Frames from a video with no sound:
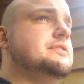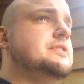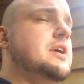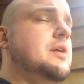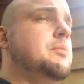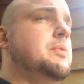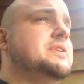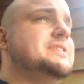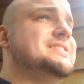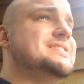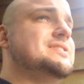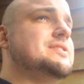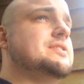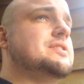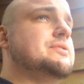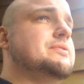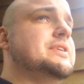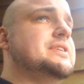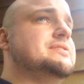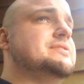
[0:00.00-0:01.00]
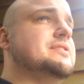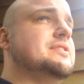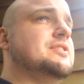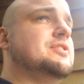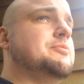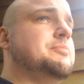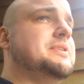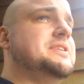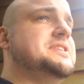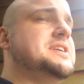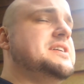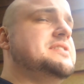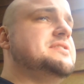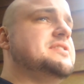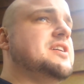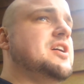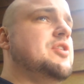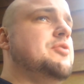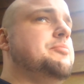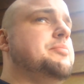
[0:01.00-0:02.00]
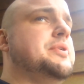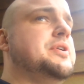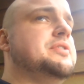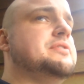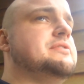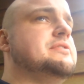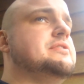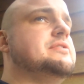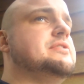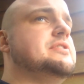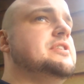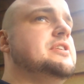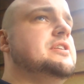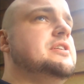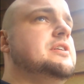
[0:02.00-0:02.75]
wanted to do this a couple of days ago, but